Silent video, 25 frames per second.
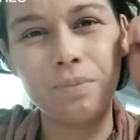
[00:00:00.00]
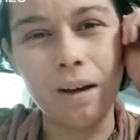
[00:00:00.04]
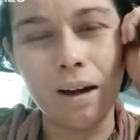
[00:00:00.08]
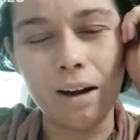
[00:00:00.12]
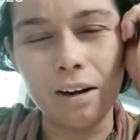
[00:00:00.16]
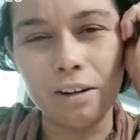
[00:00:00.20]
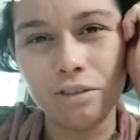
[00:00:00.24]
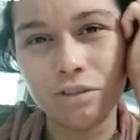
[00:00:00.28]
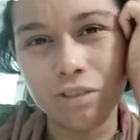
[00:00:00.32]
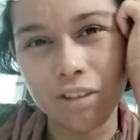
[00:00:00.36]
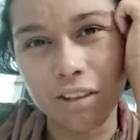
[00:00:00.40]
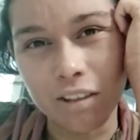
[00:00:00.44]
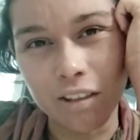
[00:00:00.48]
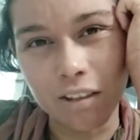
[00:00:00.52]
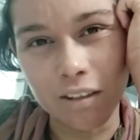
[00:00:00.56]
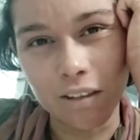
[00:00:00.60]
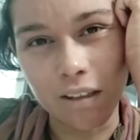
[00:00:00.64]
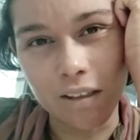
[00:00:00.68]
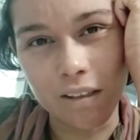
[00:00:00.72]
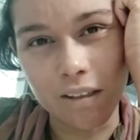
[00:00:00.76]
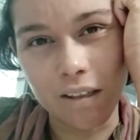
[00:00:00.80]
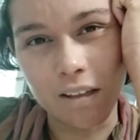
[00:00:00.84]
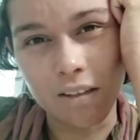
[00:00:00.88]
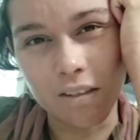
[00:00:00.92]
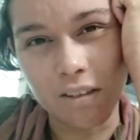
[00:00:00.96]
paraffin and
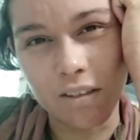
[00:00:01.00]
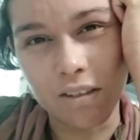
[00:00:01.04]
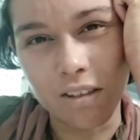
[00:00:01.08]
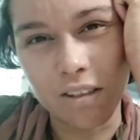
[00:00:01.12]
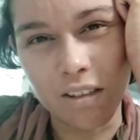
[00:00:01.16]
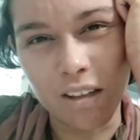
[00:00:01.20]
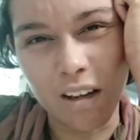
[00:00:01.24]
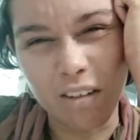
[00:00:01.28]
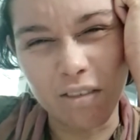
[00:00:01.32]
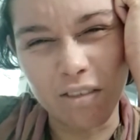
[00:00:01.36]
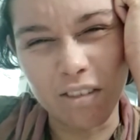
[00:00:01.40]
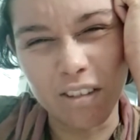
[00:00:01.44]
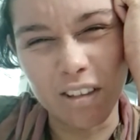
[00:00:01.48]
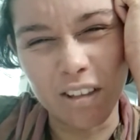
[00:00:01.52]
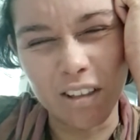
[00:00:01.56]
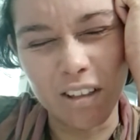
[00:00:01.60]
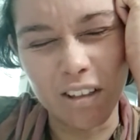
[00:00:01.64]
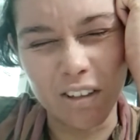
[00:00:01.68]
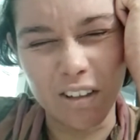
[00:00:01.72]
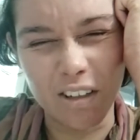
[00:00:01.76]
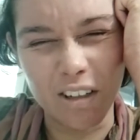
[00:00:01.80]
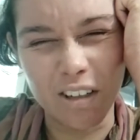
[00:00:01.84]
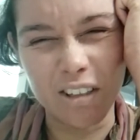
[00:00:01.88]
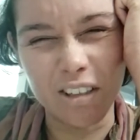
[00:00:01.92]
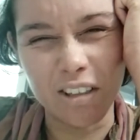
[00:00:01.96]
there's other stuff in there
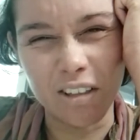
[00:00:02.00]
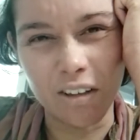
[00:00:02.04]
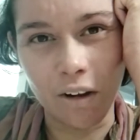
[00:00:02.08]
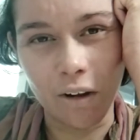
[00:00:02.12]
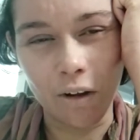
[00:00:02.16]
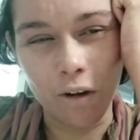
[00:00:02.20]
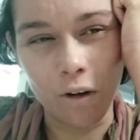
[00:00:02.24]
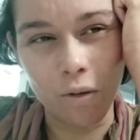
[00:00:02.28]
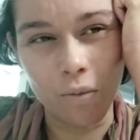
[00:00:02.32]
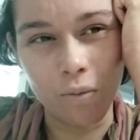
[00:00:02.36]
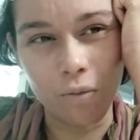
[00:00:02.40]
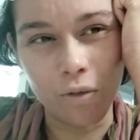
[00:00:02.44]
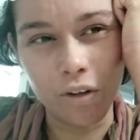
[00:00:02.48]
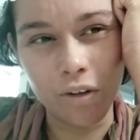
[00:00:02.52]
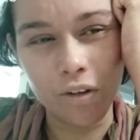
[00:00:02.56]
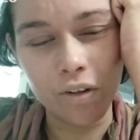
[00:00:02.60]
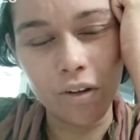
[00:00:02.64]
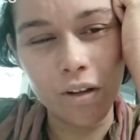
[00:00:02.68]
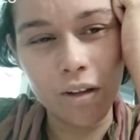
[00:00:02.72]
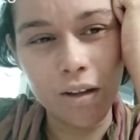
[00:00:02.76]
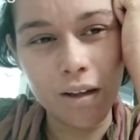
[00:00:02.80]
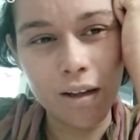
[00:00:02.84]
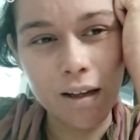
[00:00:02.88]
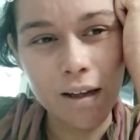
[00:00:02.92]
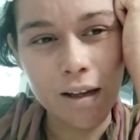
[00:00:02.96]
that I didn't get on with.
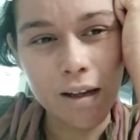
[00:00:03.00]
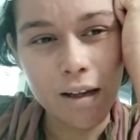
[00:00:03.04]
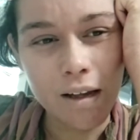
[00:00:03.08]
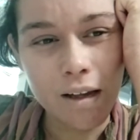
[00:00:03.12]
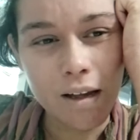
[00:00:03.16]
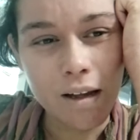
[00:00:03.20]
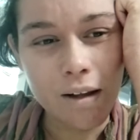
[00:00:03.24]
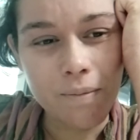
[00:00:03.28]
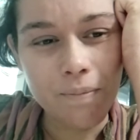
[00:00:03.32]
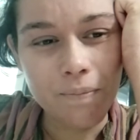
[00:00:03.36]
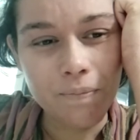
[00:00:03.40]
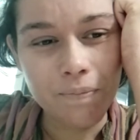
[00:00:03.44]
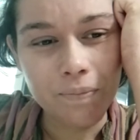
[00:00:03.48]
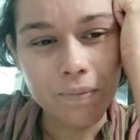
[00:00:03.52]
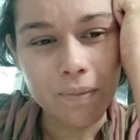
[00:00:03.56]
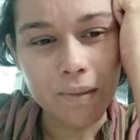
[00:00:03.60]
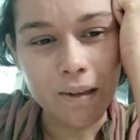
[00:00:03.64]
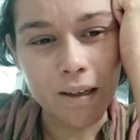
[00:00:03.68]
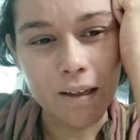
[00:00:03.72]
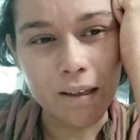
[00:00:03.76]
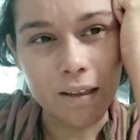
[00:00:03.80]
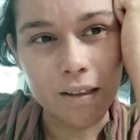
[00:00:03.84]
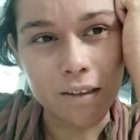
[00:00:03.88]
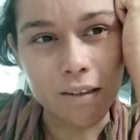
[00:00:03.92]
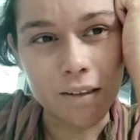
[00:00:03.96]

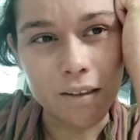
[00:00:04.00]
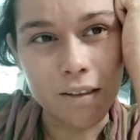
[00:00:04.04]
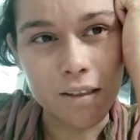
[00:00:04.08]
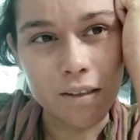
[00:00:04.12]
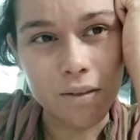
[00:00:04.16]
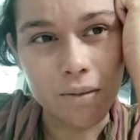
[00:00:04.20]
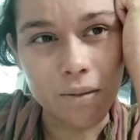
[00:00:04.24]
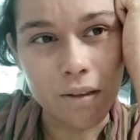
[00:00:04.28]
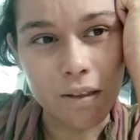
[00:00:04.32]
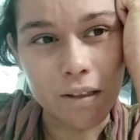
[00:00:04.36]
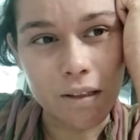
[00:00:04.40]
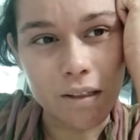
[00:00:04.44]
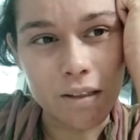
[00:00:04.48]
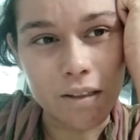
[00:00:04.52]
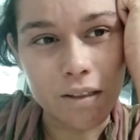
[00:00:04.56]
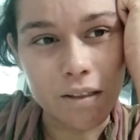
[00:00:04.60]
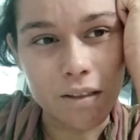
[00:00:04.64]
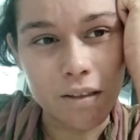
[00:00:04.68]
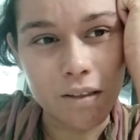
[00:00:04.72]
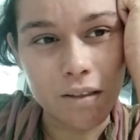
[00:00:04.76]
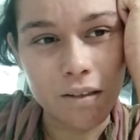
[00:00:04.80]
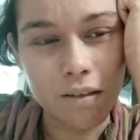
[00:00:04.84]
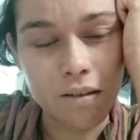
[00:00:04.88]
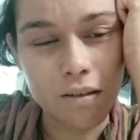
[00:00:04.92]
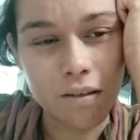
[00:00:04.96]
And this one
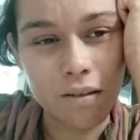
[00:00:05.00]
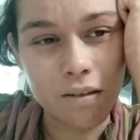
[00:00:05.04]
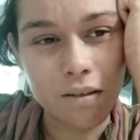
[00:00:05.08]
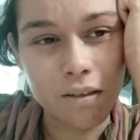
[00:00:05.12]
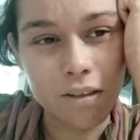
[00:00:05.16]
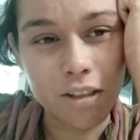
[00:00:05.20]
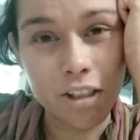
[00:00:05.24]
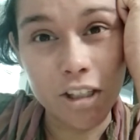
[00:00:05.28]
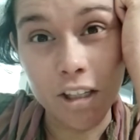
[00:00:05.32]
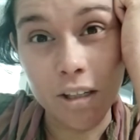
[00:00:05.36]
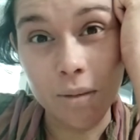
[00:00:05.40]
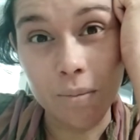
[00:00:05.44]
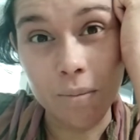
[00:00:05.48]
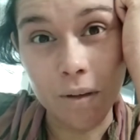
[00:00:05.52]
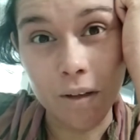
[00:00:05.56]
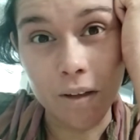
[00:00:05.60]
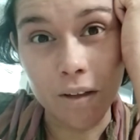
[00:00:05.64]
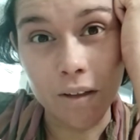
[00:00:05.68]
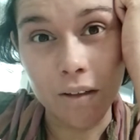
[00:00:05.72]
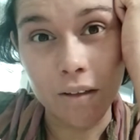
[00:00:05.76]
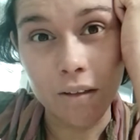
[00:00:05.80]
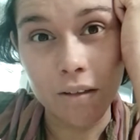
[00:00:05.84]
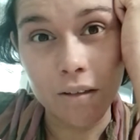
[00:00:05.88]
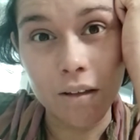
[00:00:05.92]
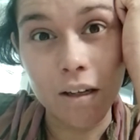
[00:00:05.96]
is
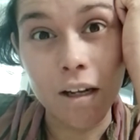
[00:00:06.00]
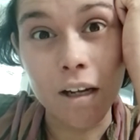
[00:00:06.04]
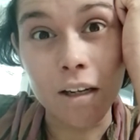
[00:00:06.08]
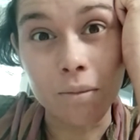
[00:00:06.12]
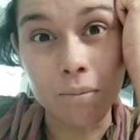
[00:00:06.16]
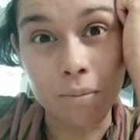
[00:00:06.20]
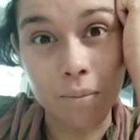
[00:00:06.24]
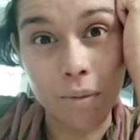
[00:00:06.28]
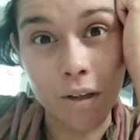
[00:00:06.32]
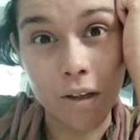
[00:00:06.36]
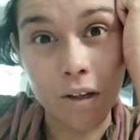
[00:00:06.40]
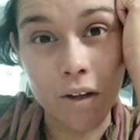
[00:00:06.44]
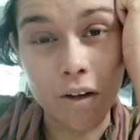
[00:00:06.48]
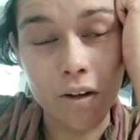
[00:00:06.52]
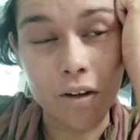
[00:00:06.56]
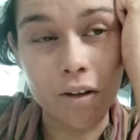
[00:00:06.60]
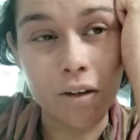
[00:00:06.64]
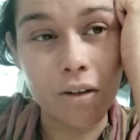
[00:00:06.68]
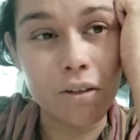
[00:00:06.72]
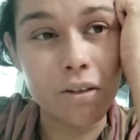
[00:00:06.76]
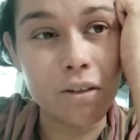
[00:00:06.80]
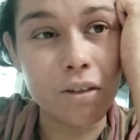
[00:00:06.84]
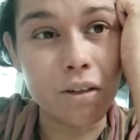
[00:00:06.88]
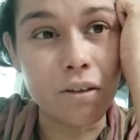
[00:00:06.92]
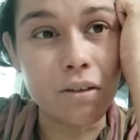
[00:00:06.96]
cheaper and bigger,
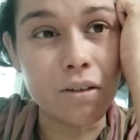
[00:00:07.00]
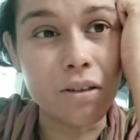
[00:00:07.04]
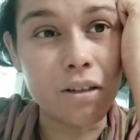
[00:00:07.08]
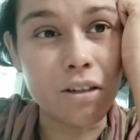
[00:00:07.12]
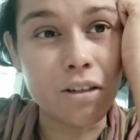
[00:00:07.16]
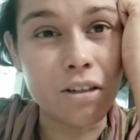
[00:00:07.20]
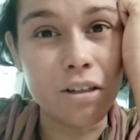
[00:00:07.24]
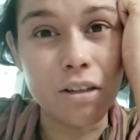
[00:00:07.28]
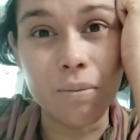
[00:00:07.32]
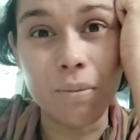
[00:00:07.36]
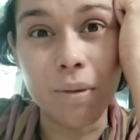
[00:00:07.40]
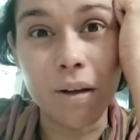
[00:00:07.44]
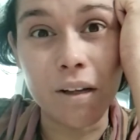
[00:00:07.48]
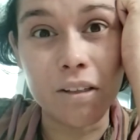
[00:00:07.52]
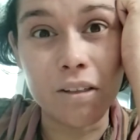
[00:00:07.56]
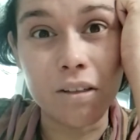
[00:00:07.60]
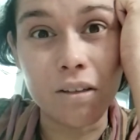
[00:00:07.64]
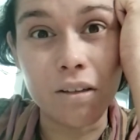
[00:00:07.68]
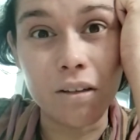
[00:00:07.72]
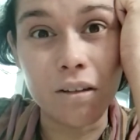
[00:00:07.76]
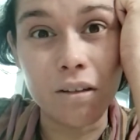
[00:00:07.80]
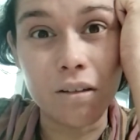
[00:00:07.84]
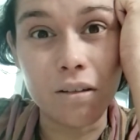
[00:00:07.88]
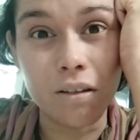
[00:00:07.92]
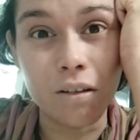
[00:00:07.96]
so it's actually better
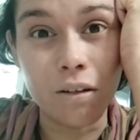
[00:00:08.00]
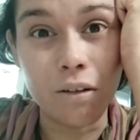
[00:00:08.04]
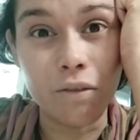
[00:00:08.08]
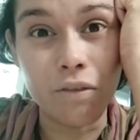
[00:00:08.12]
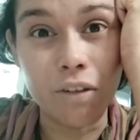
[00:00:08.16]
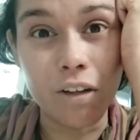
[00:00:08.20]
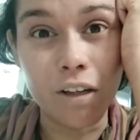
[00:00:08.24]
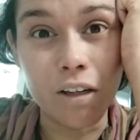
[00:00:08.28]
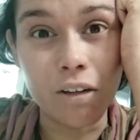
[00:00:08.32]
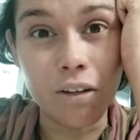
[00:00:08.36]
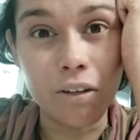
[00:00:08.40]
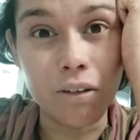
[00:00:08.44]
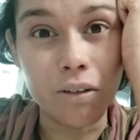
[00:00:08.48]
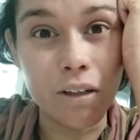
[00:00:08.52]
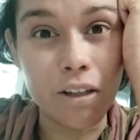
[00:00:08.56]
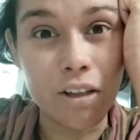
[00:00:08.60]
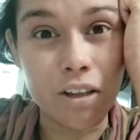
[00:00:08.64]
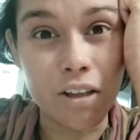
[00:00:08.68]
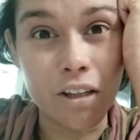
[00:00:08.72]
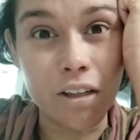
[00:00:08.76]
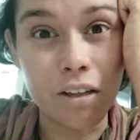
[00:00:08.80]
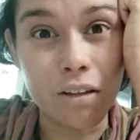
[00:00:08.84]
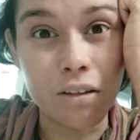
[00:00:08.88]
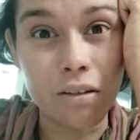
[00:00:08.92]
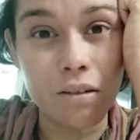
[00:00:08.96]
than the Vino, I
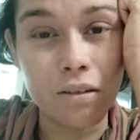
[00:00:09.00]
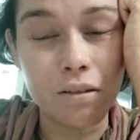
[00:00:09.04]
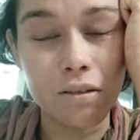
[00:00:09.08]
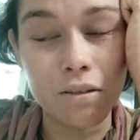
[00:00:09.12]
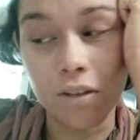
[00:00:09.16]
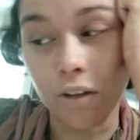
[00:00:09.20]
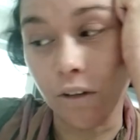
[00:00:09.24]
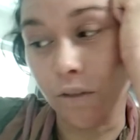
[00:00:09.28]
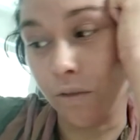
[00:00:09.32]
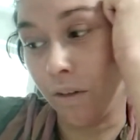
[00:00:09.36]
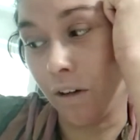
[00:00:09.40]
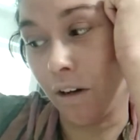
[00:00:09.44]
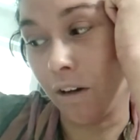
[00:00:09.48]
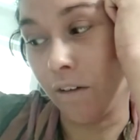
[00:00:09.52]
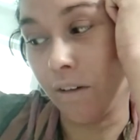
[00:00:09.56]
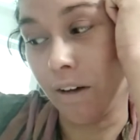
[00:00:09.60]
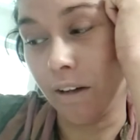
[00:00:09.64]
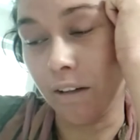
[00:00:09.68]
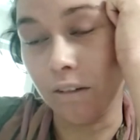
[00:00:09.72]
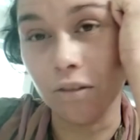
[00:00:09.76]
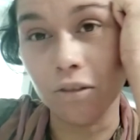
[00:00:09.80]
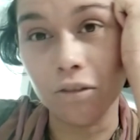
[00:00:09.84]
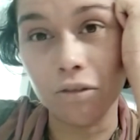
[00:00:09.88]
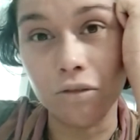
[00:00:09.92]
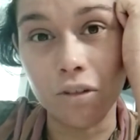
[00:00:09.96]
think. So far I've
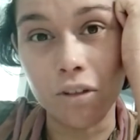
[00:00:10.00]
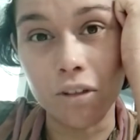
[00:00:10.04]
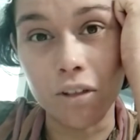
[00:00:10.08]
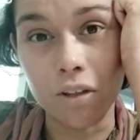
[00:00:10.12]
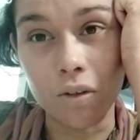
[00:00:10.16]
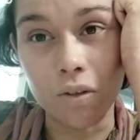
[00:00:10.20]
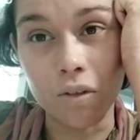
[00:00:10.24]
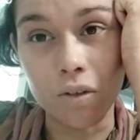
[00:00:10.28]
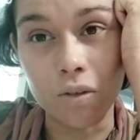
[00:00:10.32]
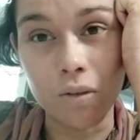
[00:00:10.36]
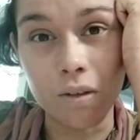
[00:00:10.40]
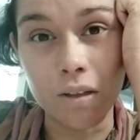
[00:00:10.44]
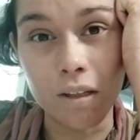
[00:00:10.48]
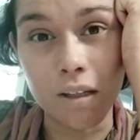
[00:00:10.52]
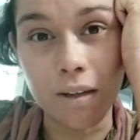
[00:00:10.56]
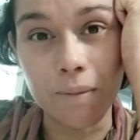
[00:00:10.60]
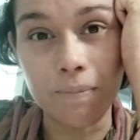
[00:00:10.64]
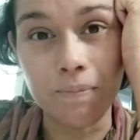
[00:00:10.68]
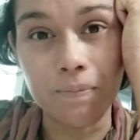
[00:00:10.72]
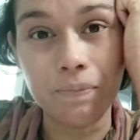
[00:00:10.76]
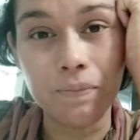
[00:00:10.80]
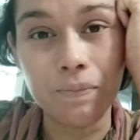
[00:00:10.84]
had good results with it.